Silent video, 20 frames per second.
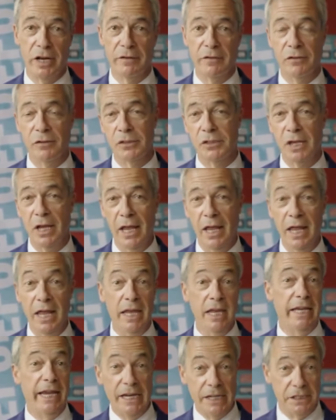And of course,
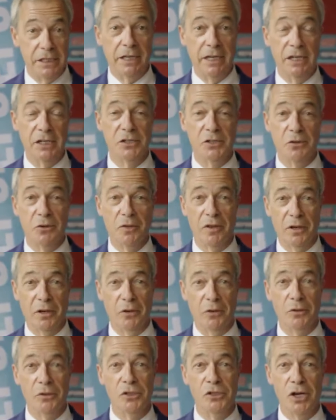yesterday saw the
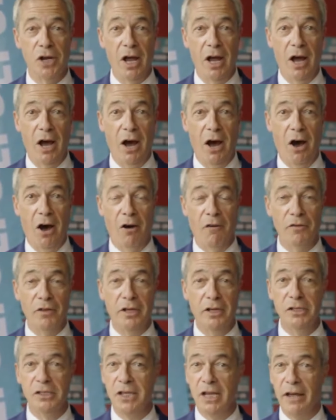launch of the
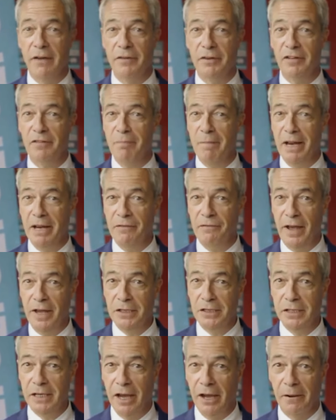Conservative
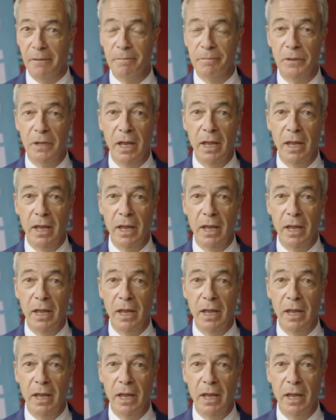Manifesto.